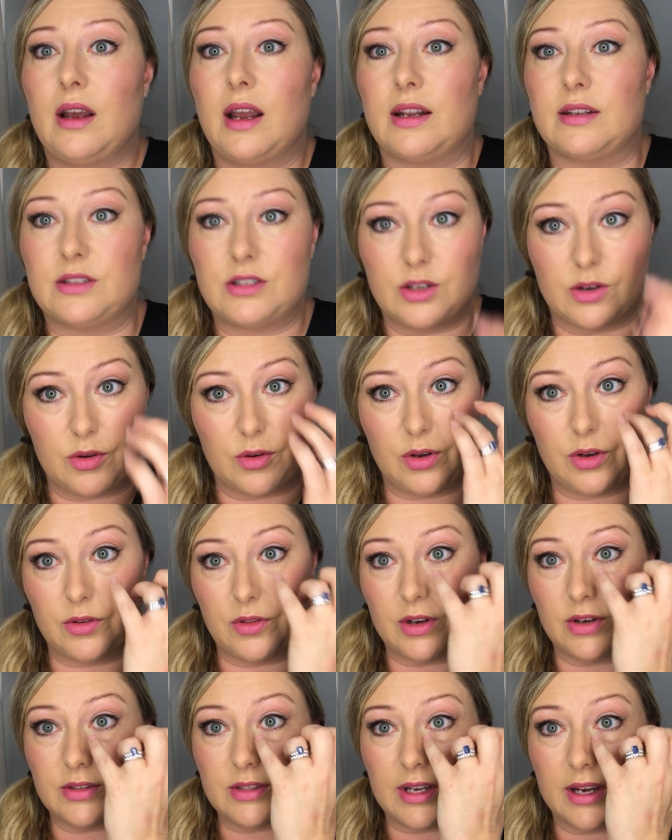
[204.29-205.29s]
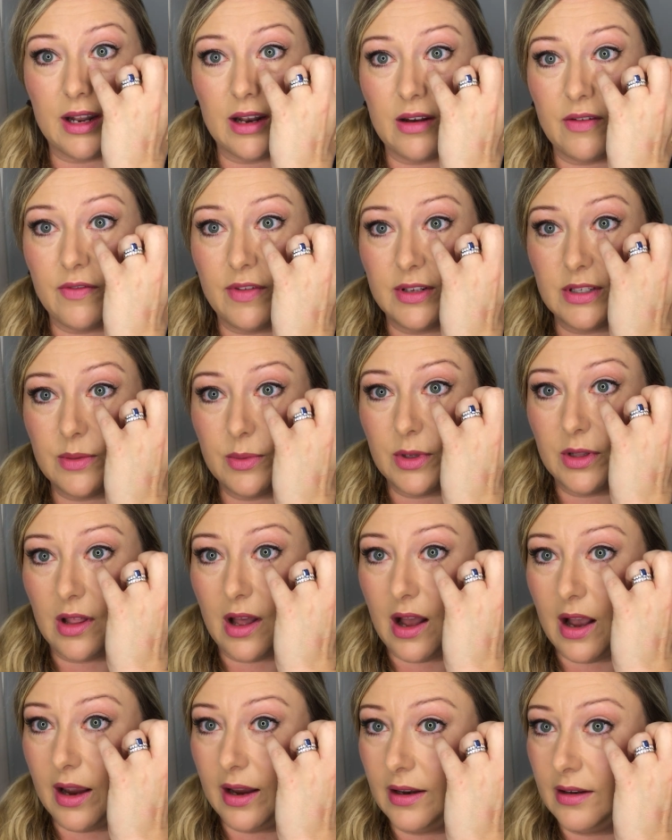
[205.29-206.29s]
And so there's like an invisible
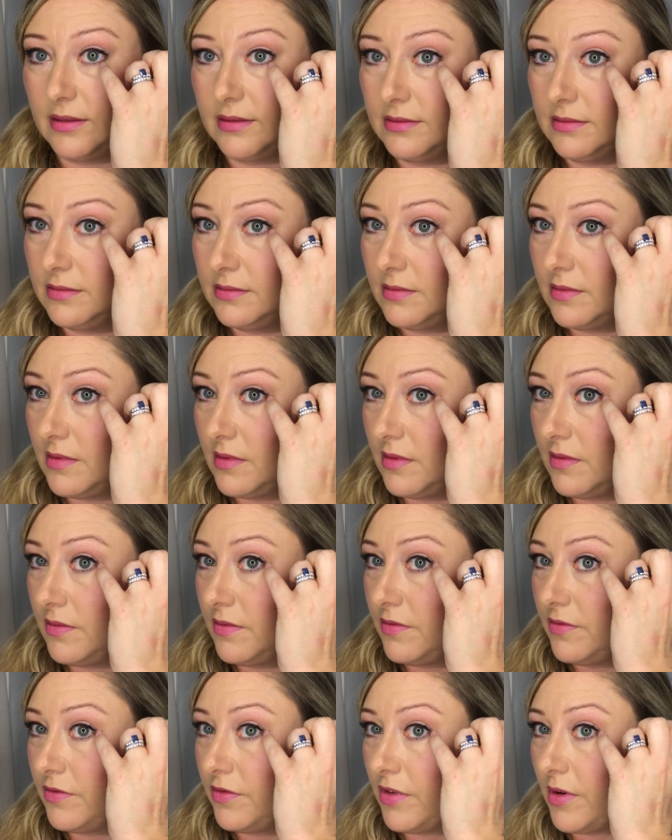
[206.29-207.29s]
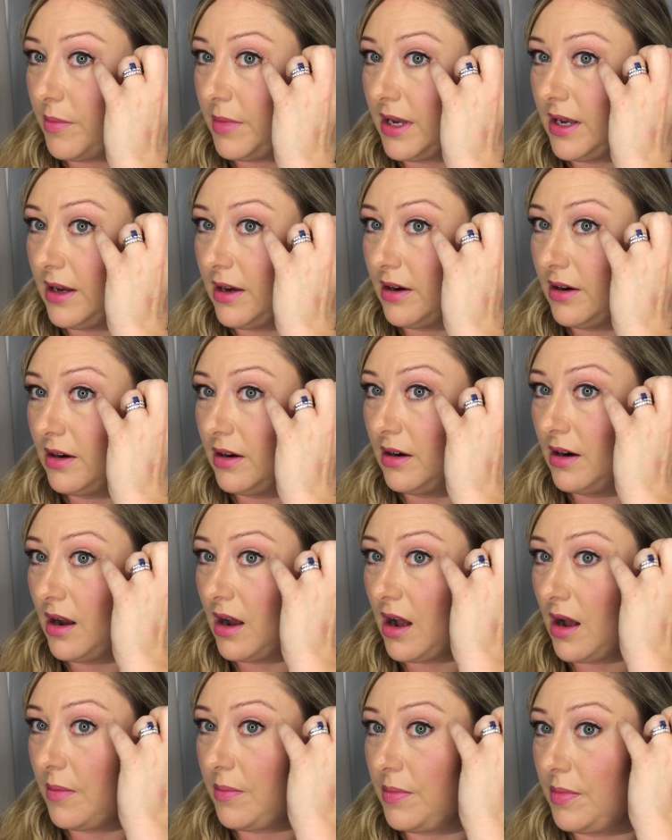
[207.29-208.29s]
line from here
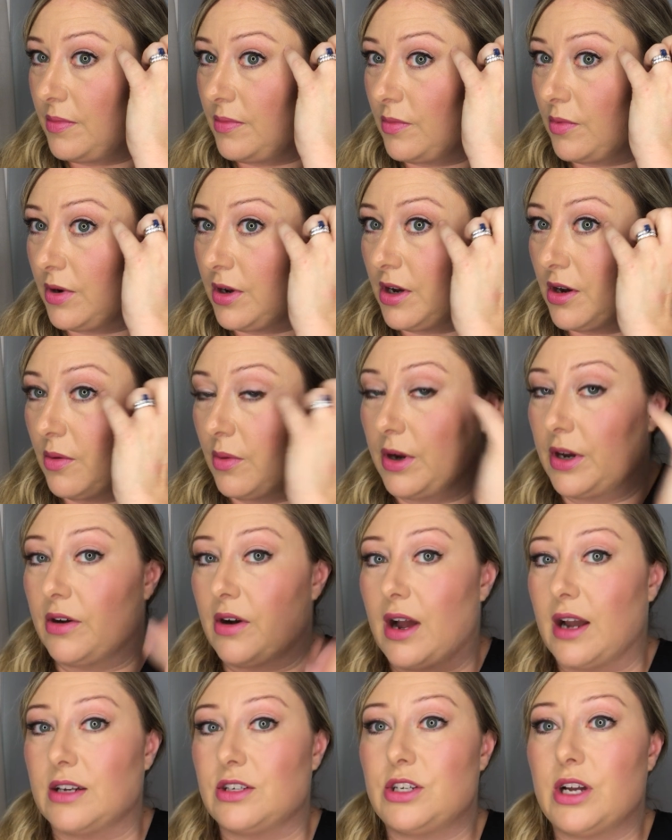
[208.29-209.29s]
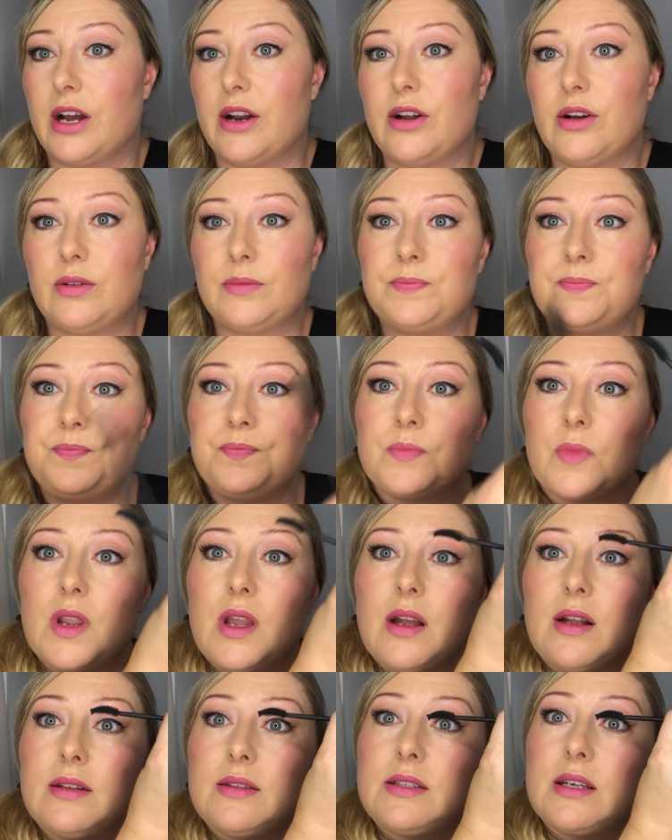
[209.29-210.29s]
up where you don't want your eyeshadow
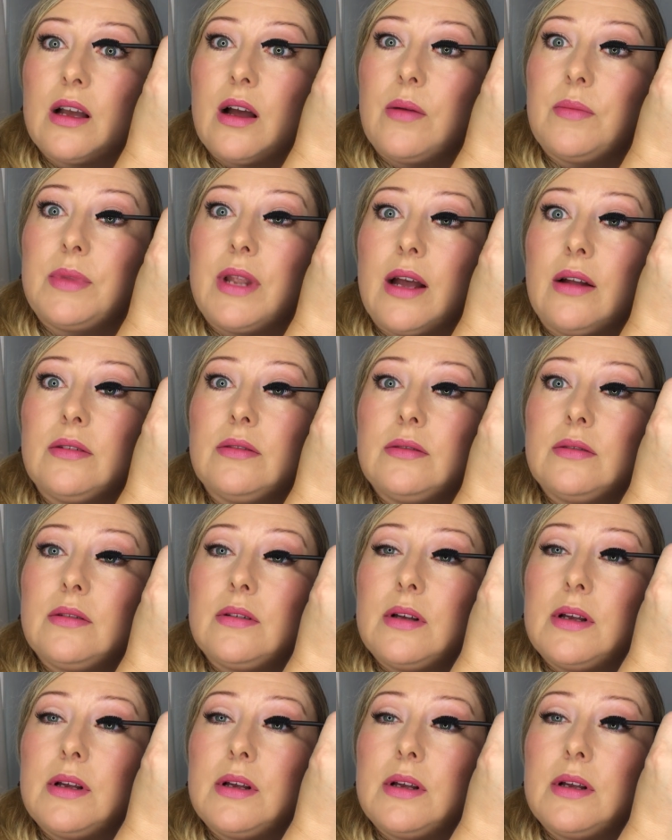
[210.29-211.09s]
to come down.